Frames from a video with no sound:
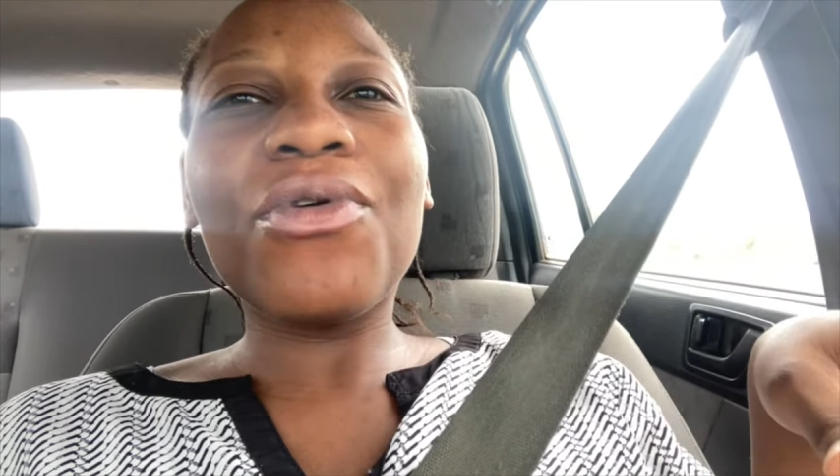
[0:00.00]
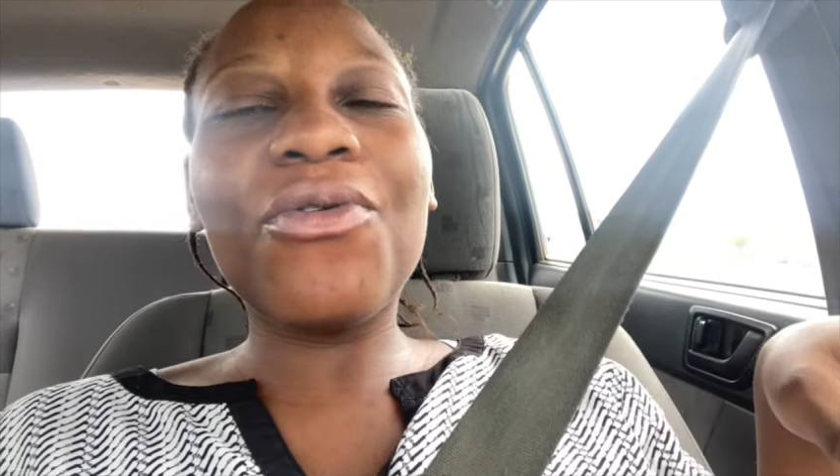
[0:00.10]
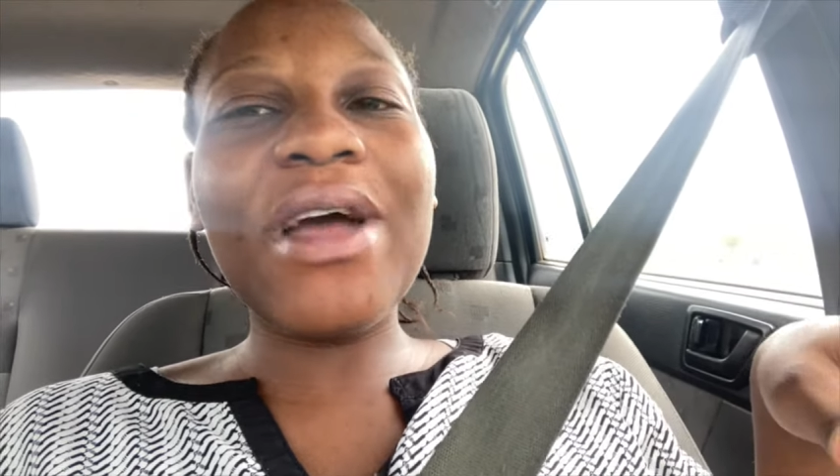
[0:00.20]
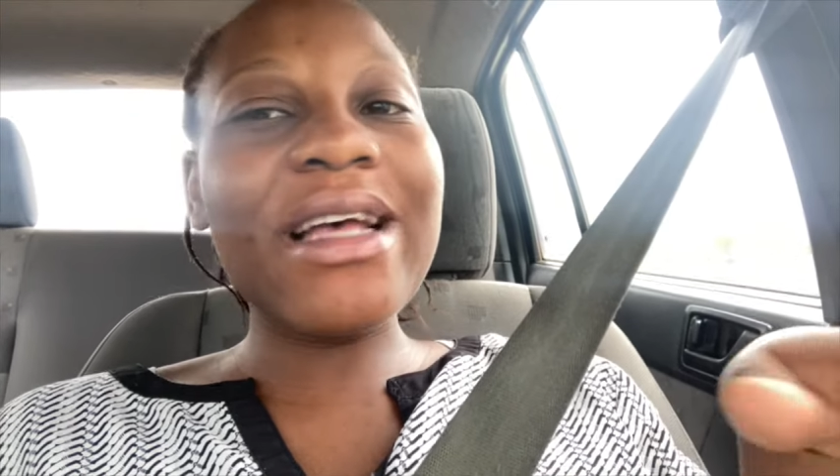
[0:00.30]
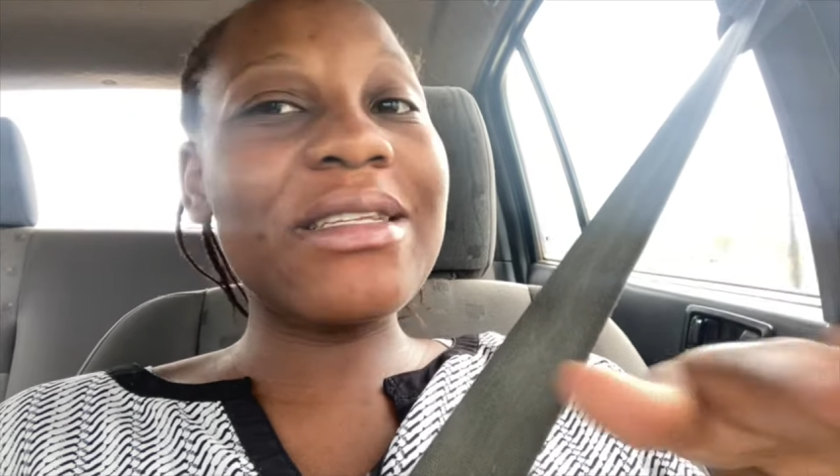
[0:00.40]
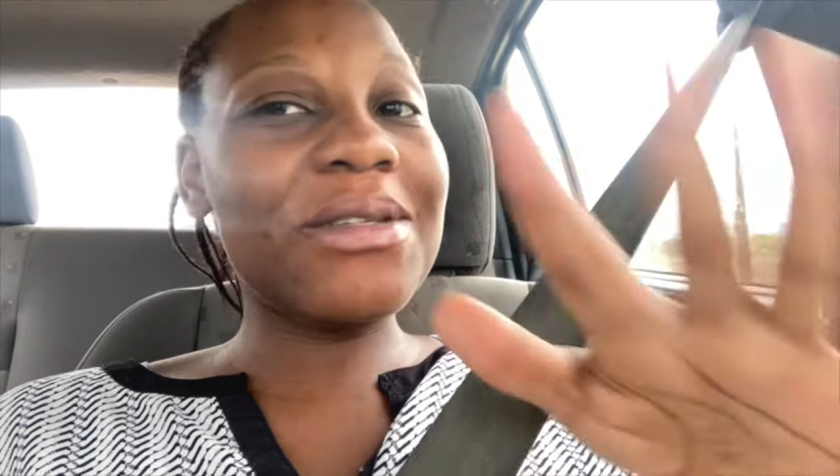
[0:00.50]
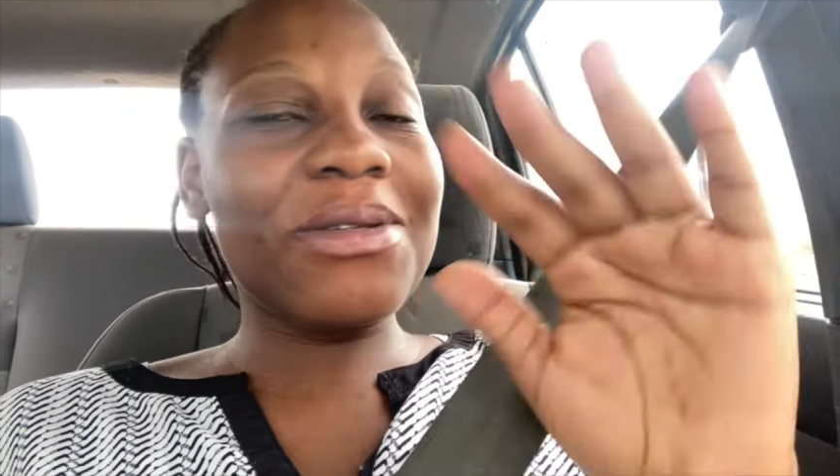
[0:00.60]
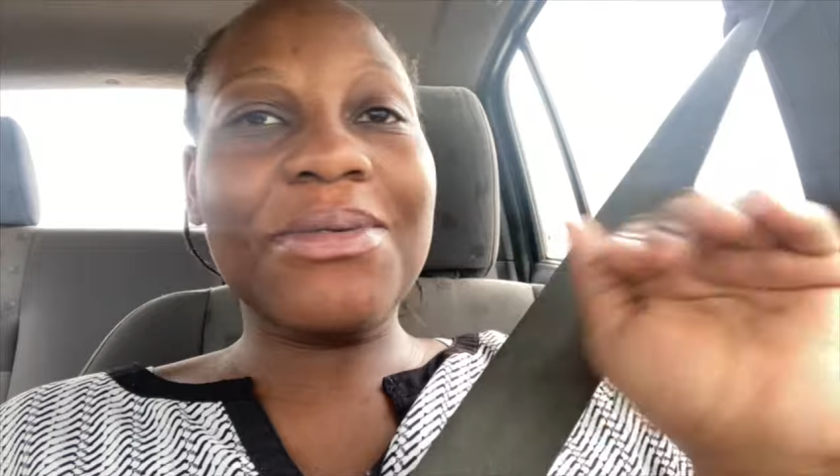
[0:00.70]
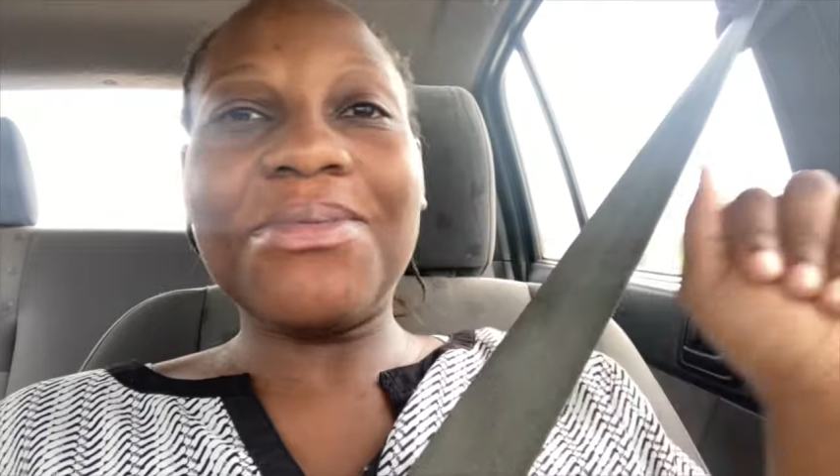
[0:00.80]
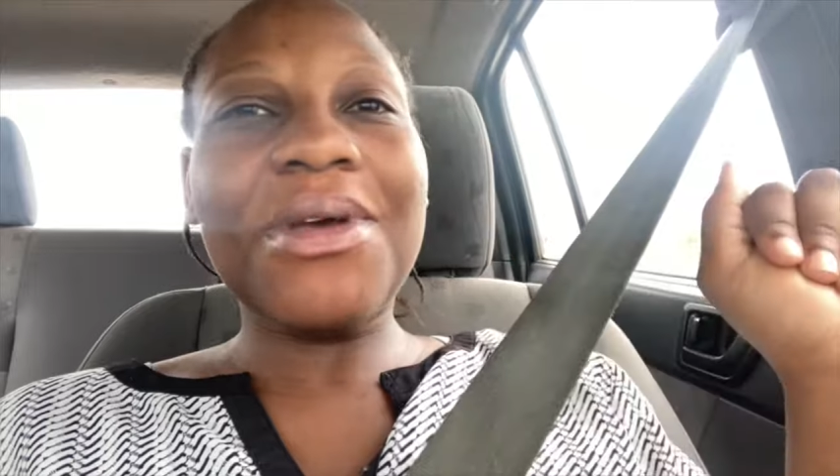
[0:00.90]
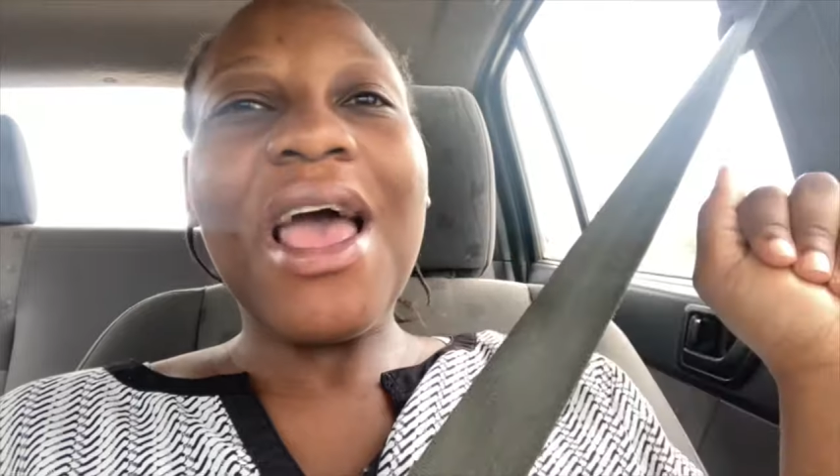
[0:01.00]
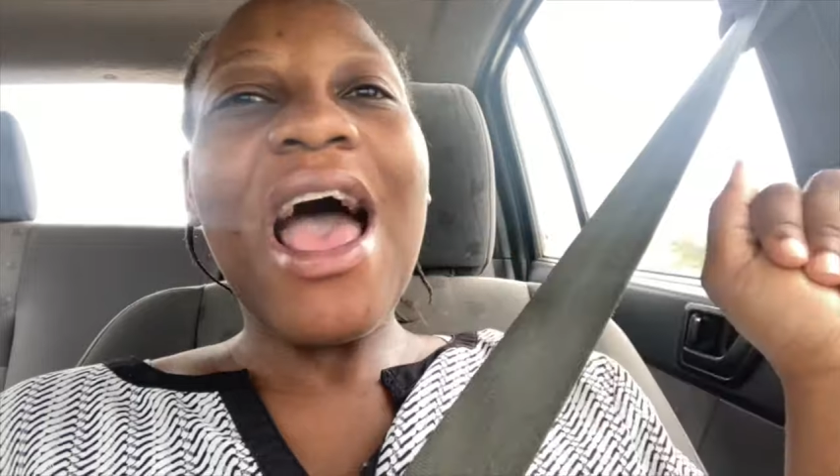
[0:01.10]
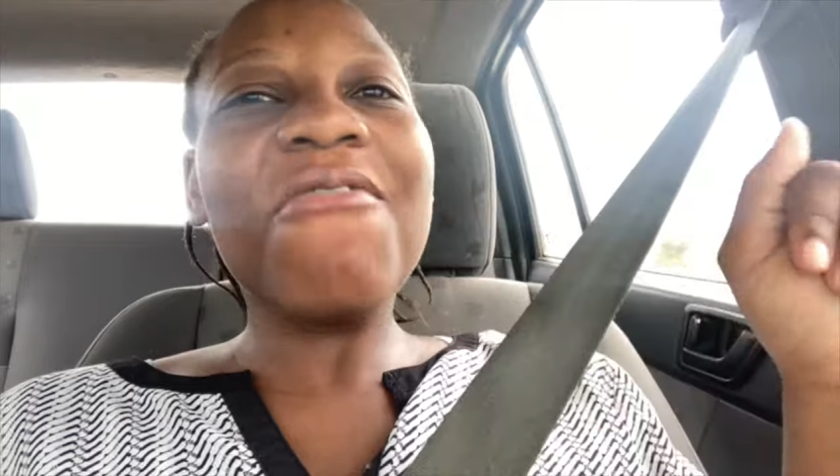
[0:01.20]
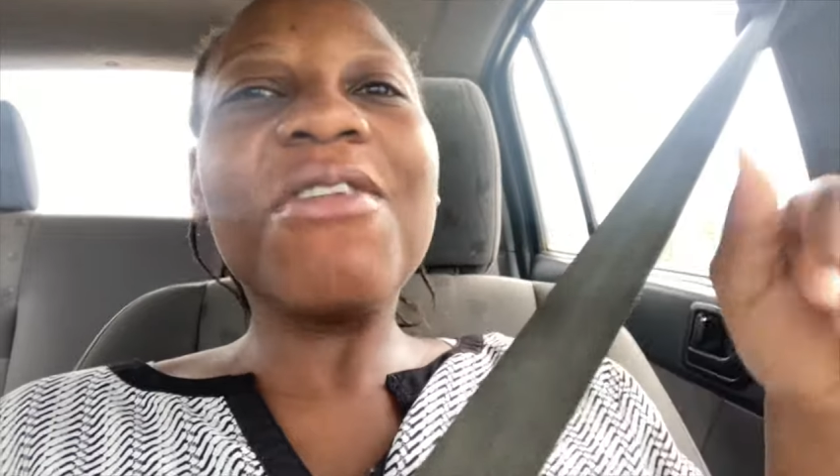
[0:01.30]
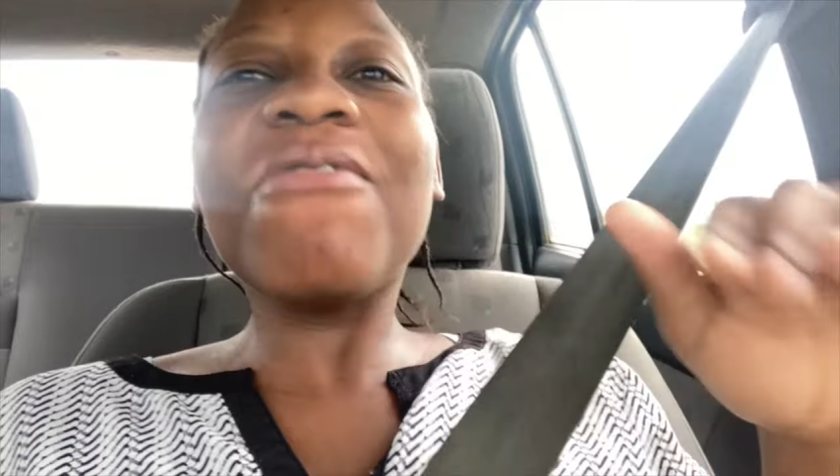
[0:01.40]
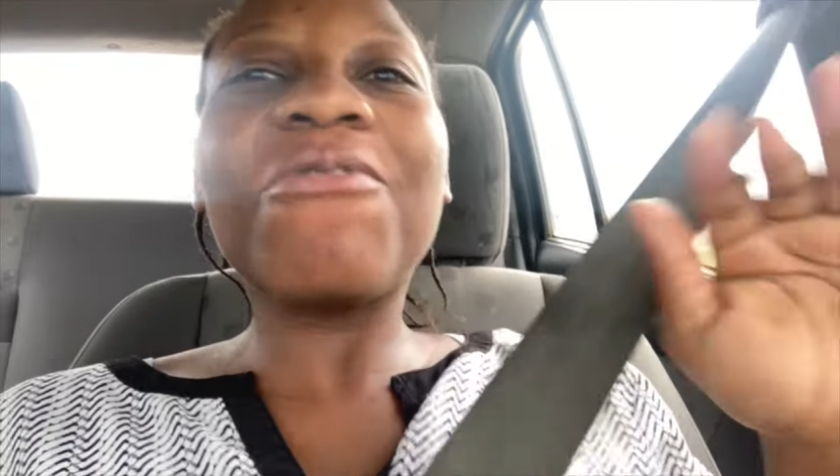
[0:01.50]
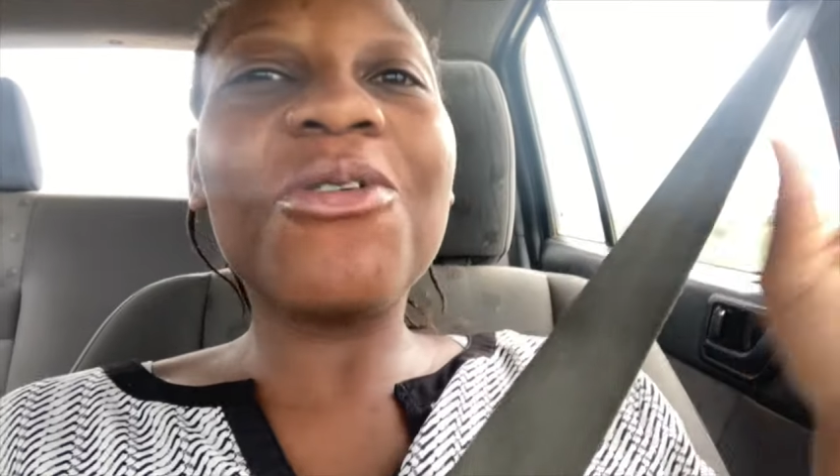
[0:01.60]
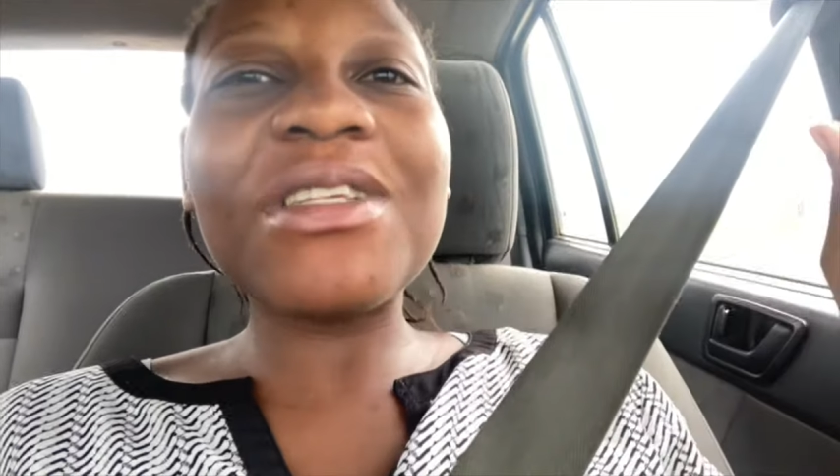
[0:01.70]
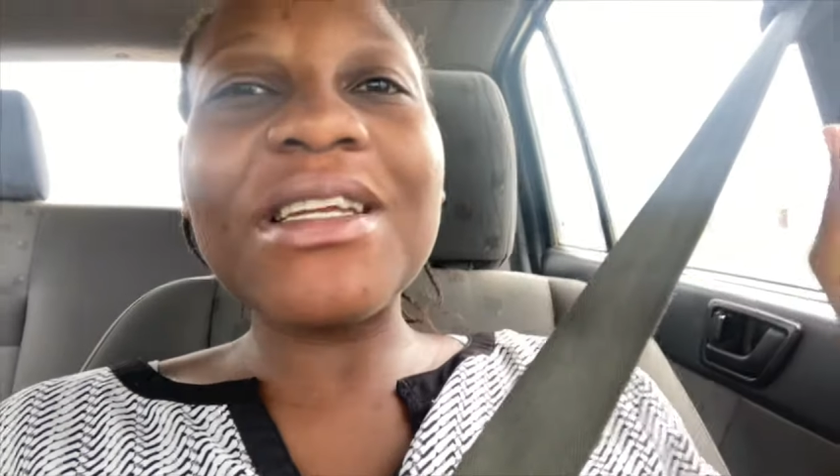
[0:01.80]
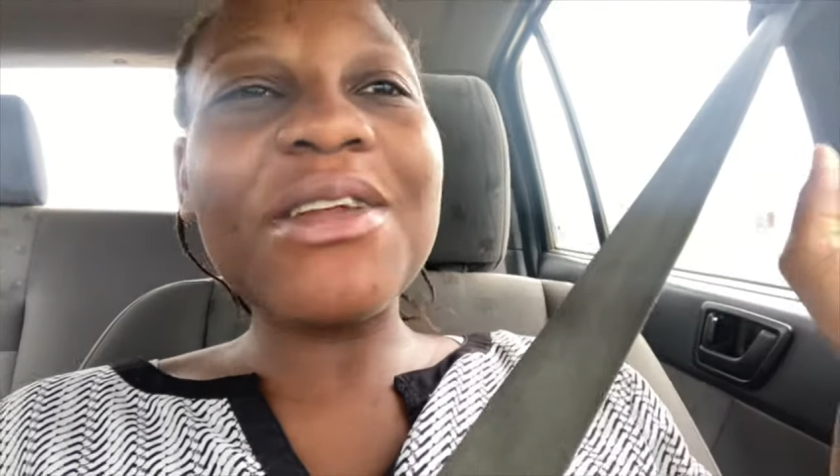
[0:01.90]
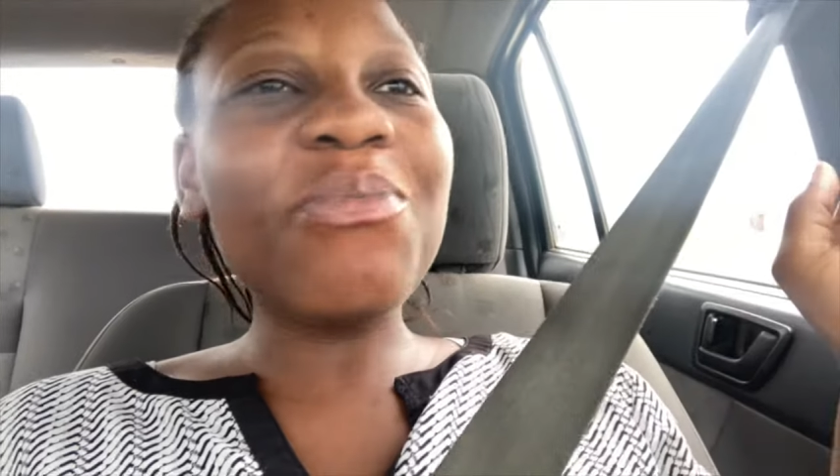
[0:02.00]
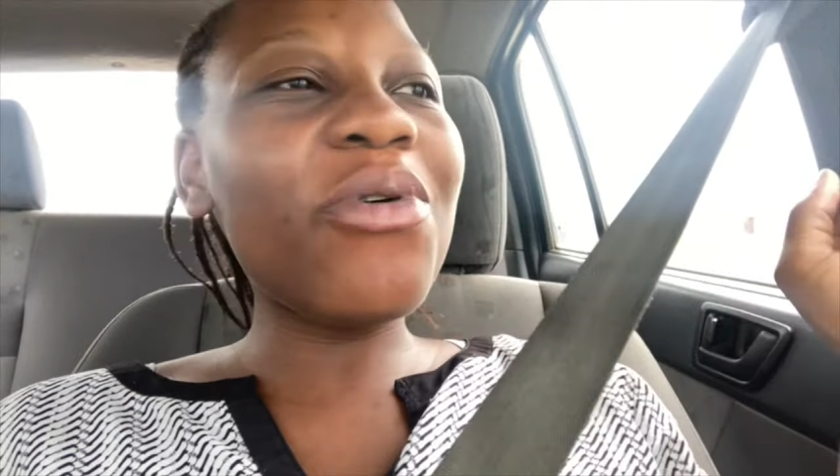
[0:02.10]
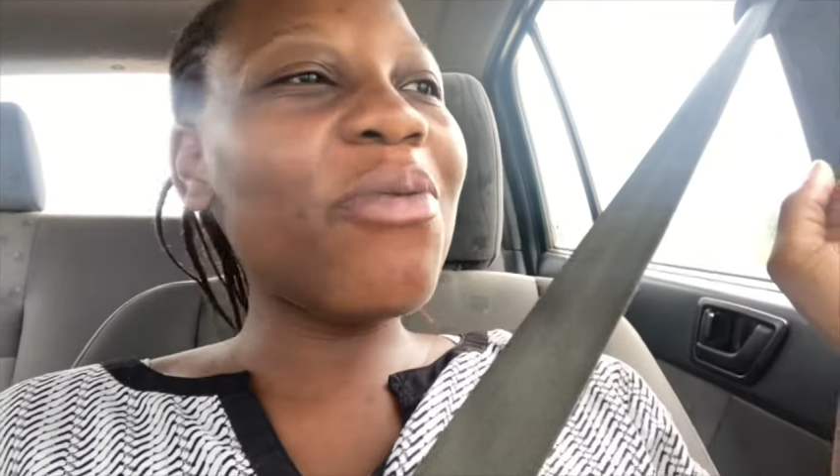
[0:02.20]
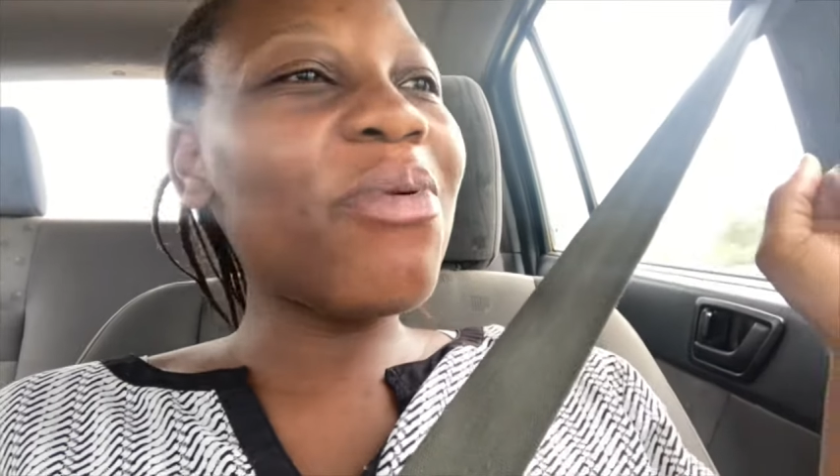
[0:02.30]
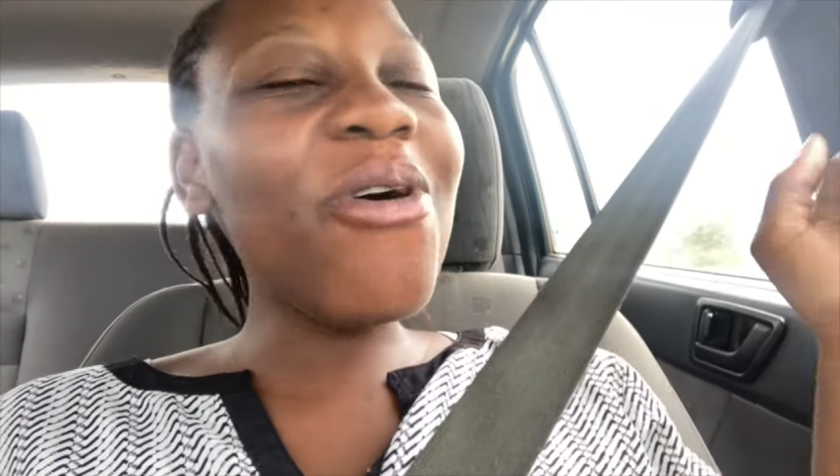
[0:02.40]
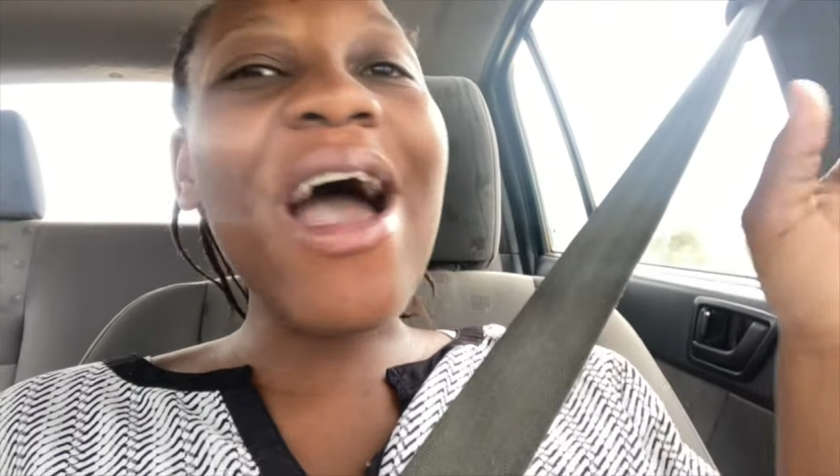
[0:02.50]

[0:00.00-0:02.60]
You guys, I've never vlogged in Limpopo.